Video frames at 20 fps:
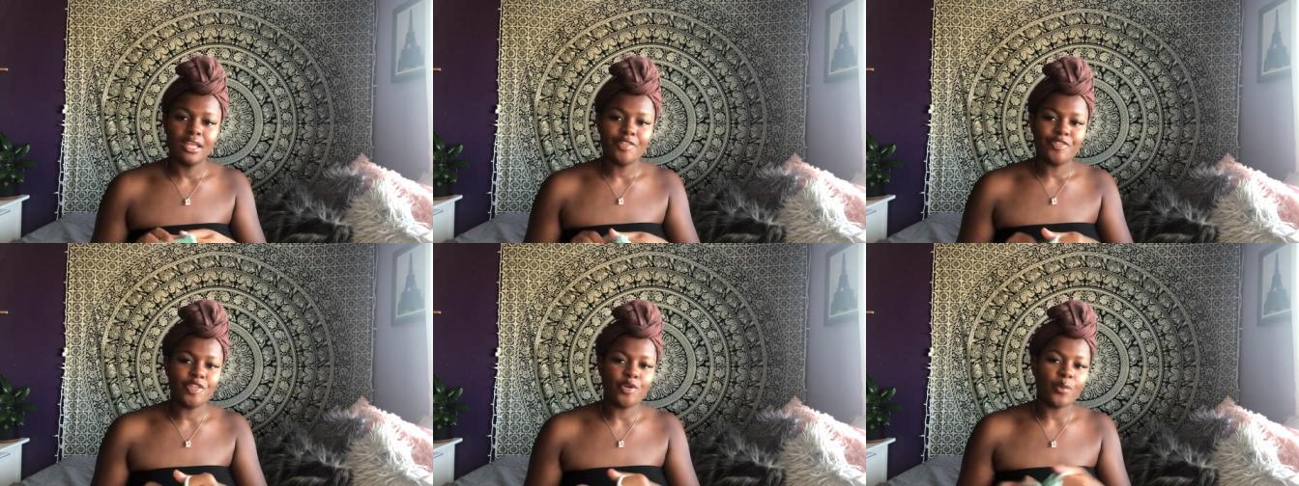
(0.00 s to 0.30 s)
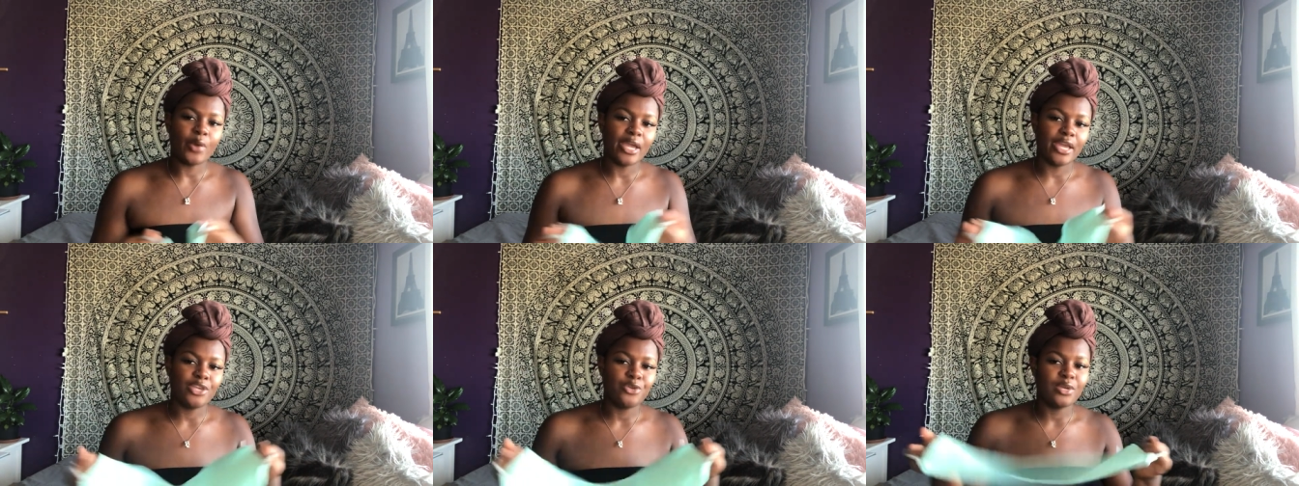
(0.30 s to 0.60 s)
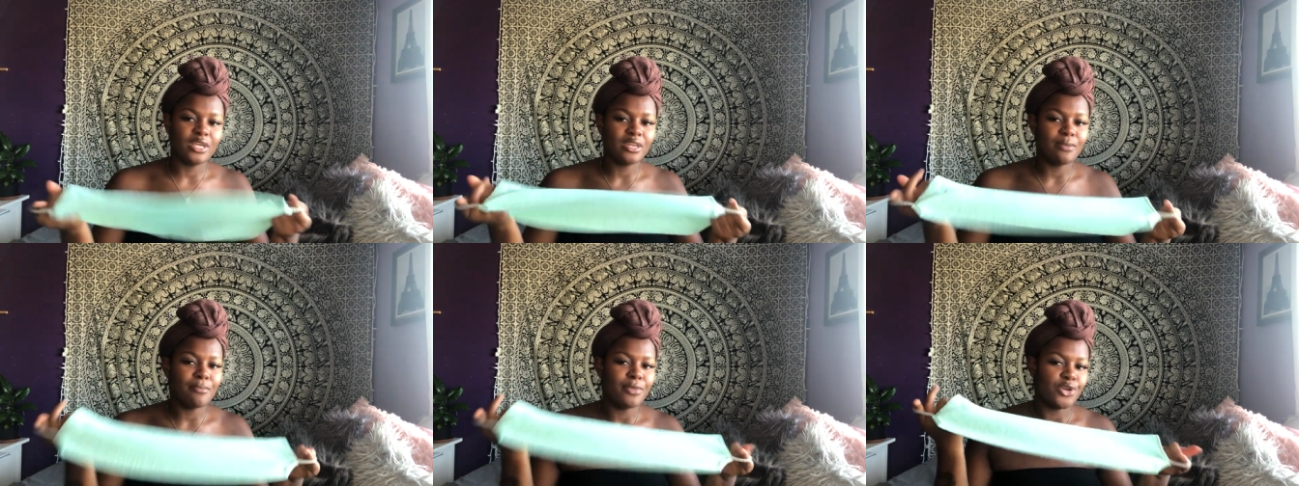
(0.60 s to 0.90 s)
the way you
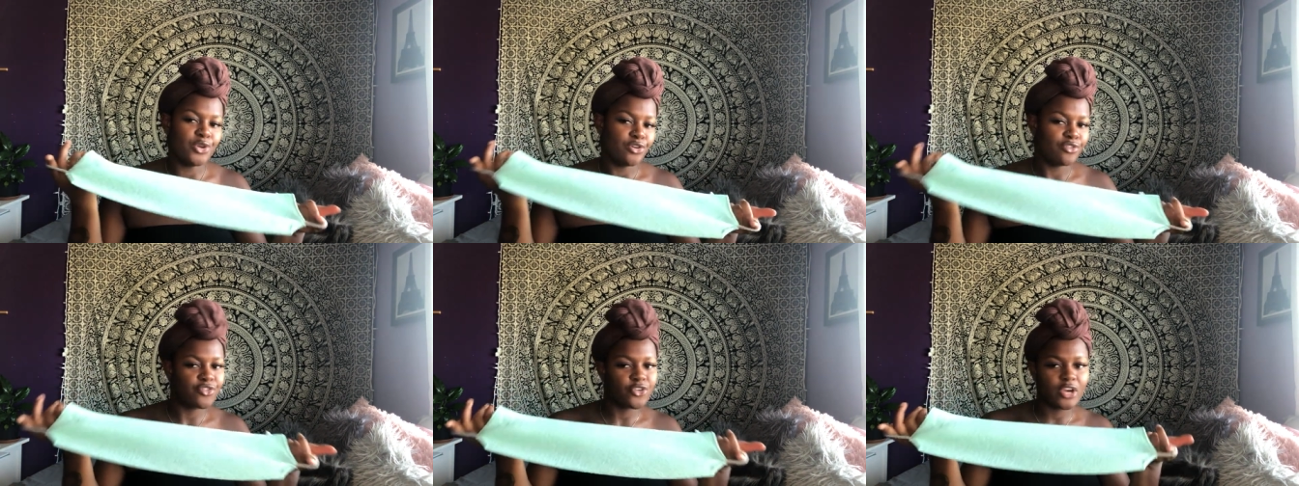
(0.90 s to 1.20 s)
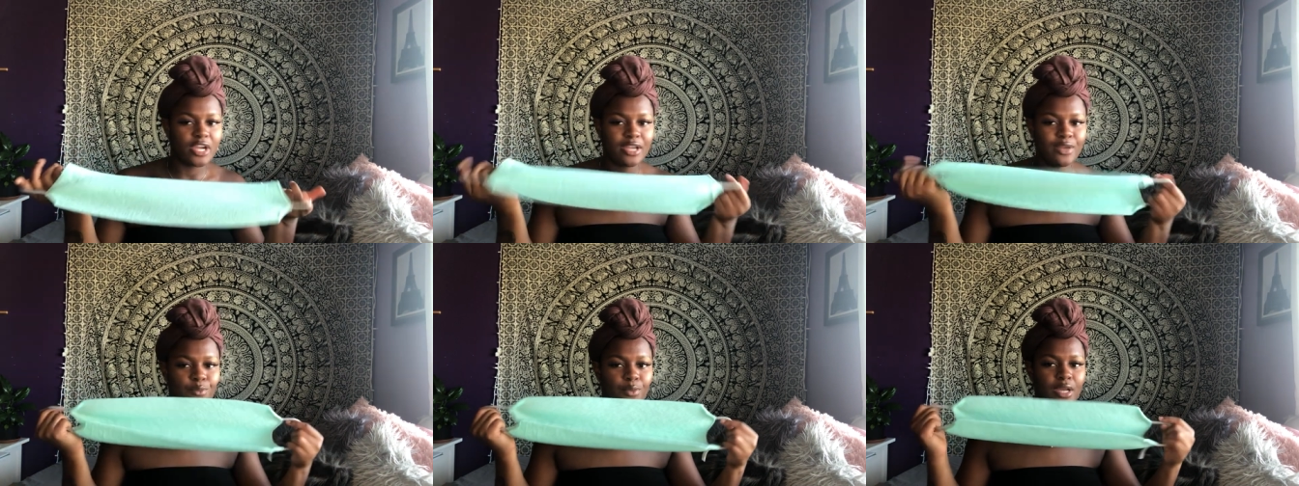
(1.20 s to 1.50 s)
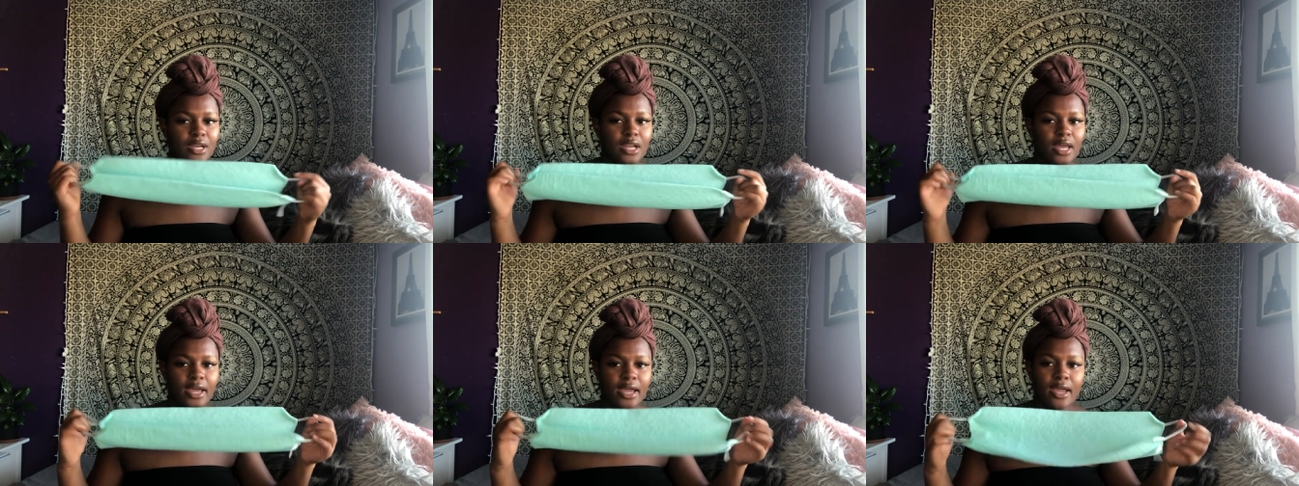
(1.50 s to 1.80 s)
can maneuver it and
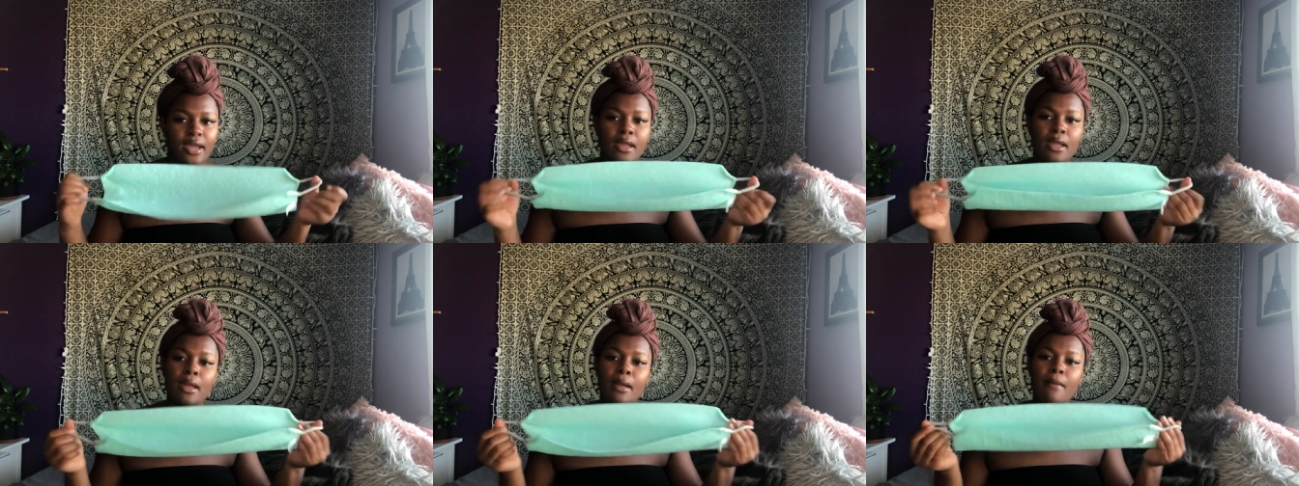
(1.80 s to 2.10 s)
whatnot,